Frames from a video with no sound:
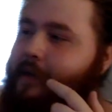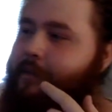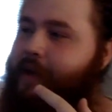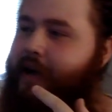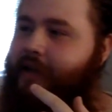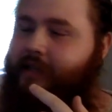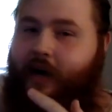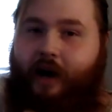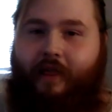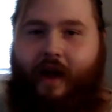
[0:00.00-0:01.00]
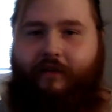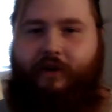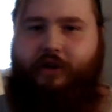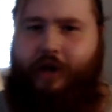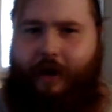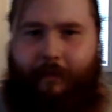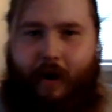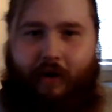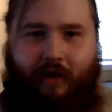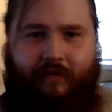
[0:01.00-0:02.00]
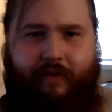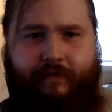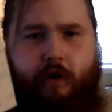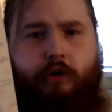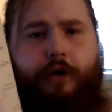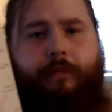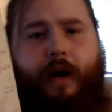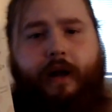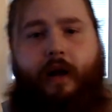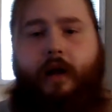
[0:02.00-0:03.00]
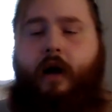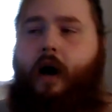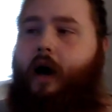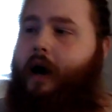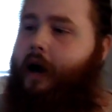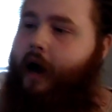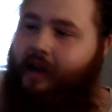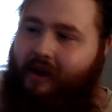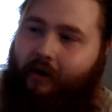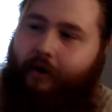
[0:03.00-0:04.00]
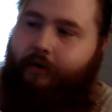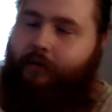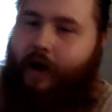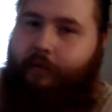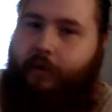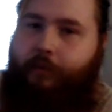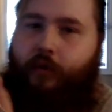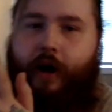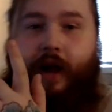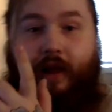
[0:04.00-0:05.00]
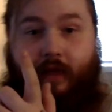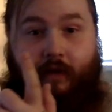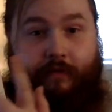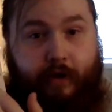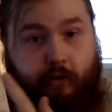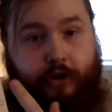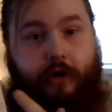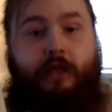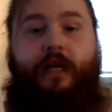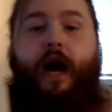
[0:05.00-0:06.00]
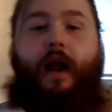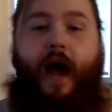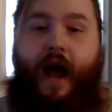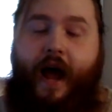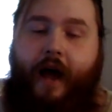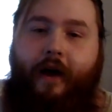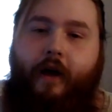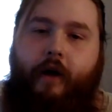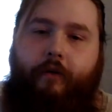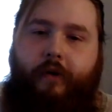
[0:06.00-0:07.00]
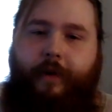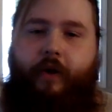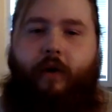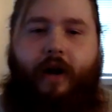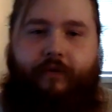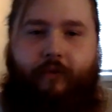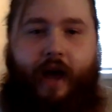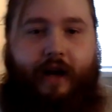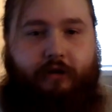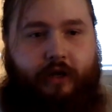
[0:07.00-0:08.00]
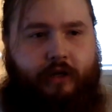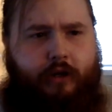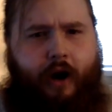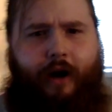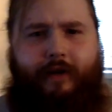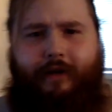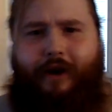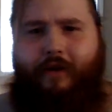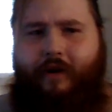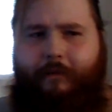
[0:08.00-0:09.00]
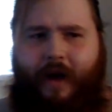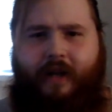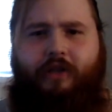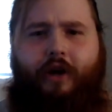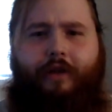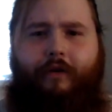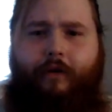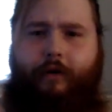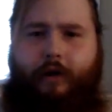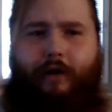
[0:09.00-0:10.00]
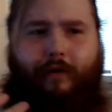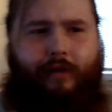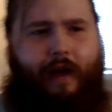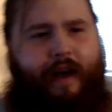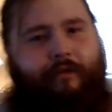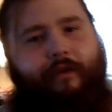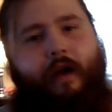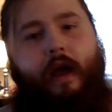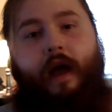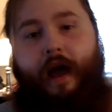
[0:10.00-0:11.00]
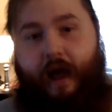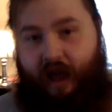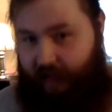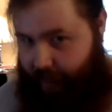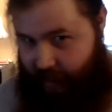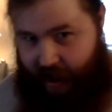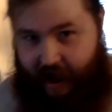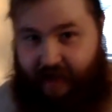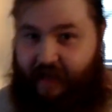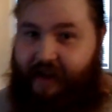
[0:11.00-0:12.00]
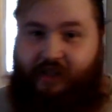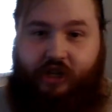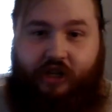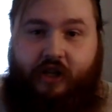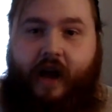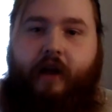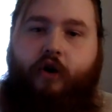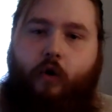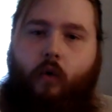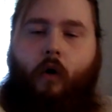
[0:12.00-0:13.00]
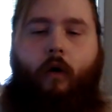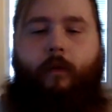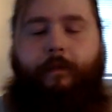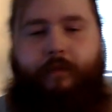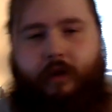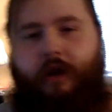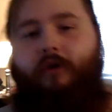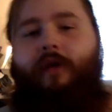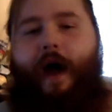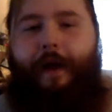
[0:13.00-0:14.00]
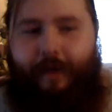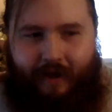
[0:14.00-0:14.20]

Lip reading: because they eventually get married in the future, but Akira at one point in the future said, hey, it would have been great if we actually saw each other and met each other earlier in life. And then she's like, cool, do that.